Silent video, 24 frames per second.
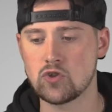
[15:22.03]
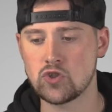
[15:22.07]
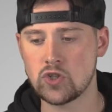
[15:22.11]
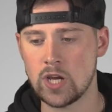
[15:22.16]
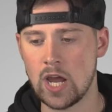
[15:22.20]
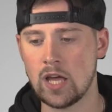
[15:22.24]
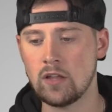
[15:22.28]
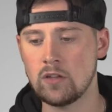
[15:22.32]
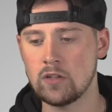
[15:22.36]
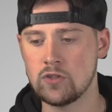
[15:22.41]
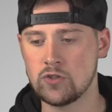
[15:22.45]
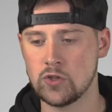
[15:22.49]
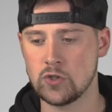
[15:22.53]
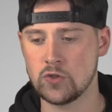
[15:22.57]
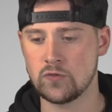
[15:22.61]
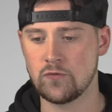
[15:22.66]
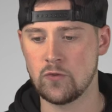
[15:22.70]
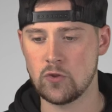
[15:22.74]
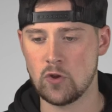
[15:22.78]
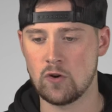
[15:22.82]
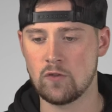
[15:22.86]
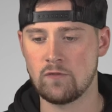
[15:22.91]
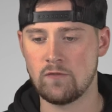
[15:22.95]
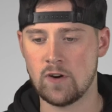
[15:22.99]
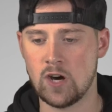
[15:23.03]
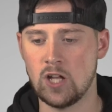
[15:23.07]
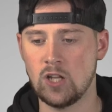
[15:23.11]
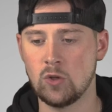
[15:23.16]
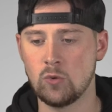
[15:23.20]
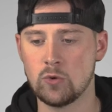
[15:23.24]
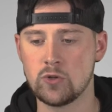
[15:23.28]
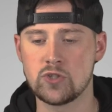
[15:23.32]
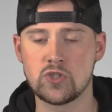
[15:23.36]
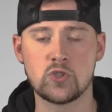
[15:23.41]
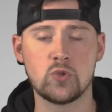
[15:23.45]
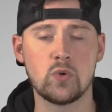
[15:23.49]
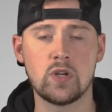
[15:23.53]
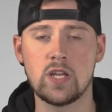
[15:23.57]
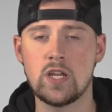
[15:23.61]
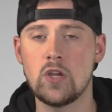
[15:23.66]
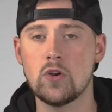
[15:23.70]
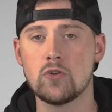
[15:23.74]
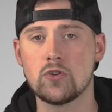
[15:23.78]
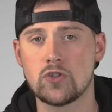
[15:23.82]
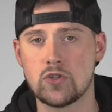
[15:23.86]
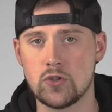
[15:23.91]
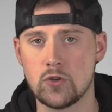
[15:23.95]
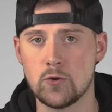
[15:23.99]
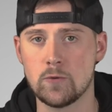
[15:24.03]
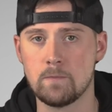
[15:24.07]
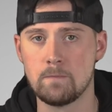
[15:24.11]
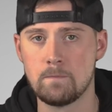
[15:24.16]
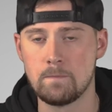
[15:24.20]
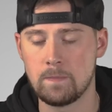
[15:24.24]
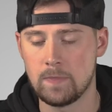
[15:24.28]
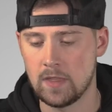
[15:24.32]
challenges for their followers to adhere to.